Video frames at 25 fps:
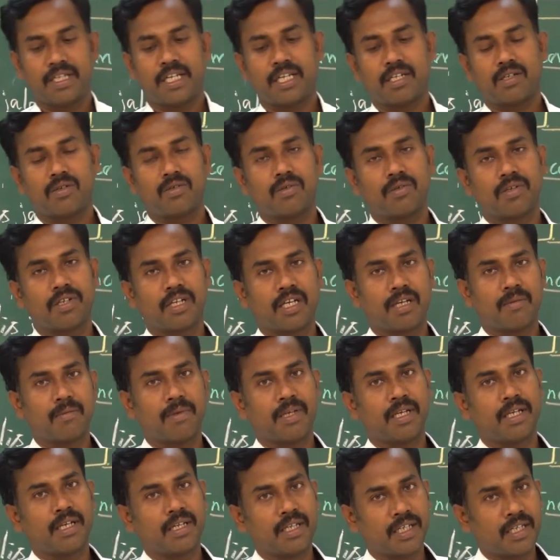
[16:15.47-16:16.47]

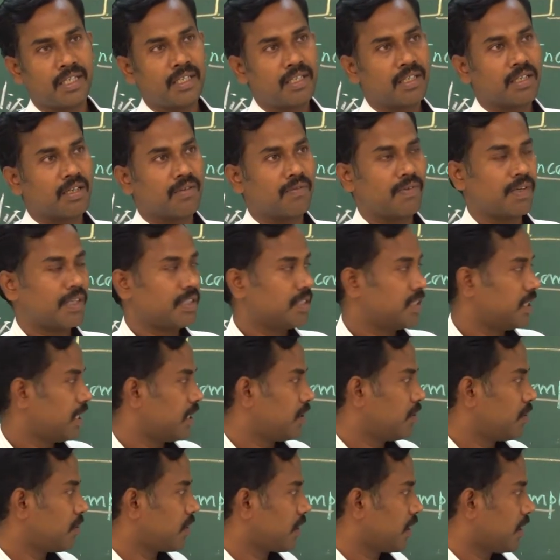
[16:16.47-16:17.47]
Geitonogamy and for
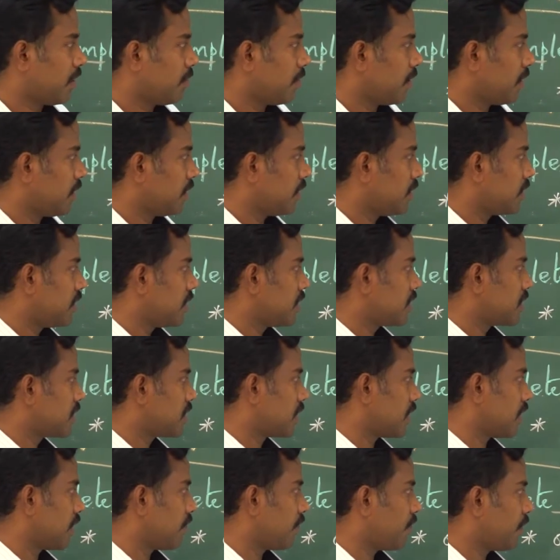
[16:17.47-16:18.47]
xenogamy. This is
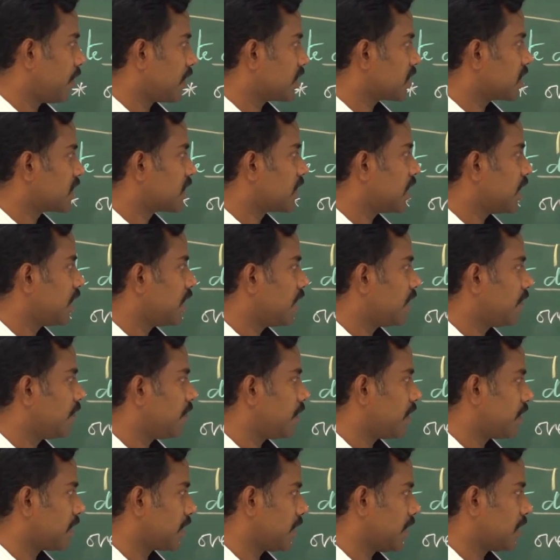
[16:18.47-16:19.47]
the functionally
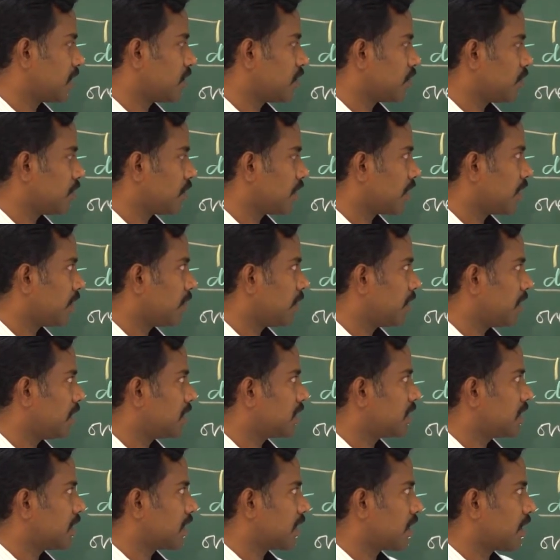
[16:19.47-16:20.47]
for geitonogamy
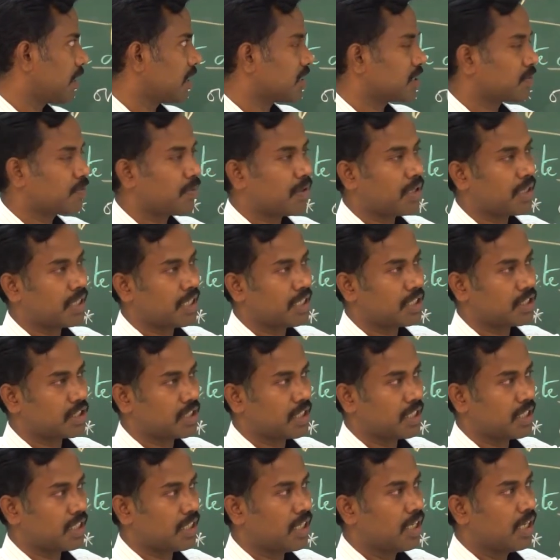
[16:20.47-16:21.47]
is the cross
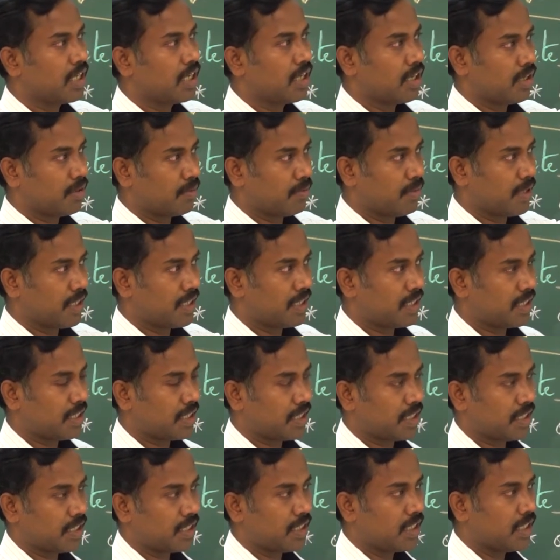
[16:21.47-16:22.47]
pollination, but
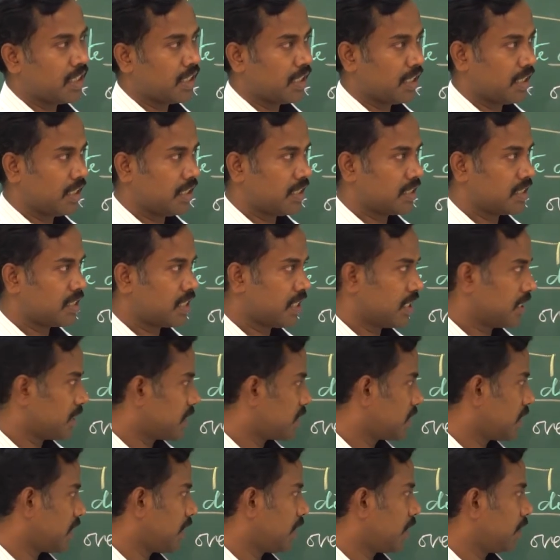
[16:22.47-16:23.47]
it is the
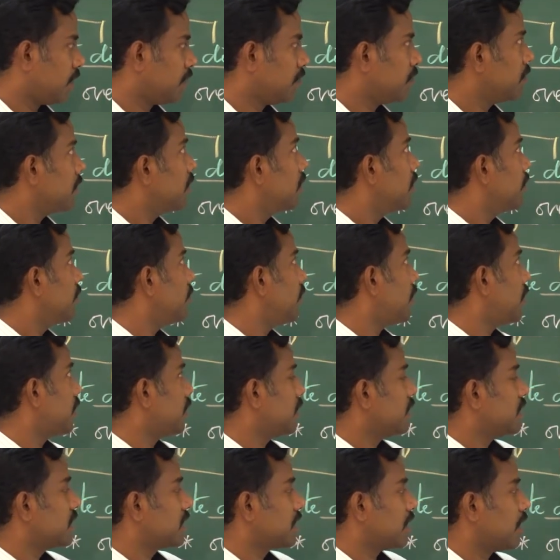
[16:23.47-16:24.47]
same for
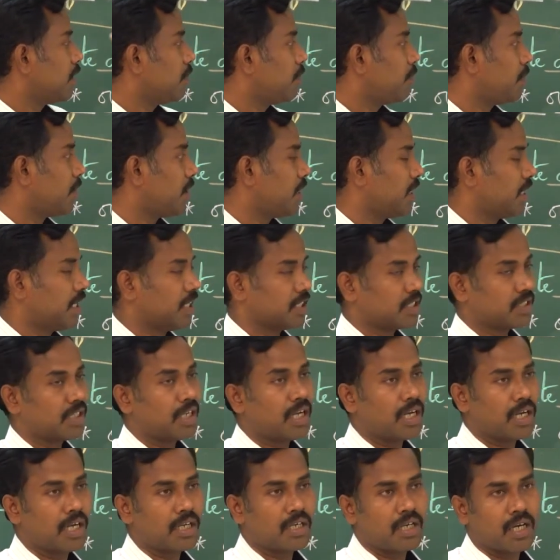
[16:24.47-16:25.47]
the self pollination
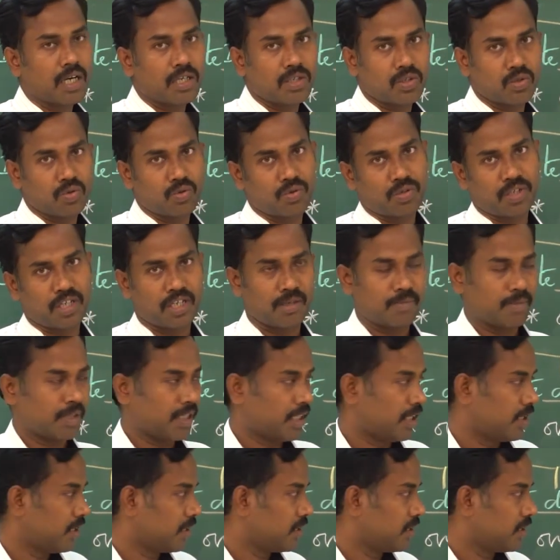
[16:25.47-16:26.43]
or autogamy.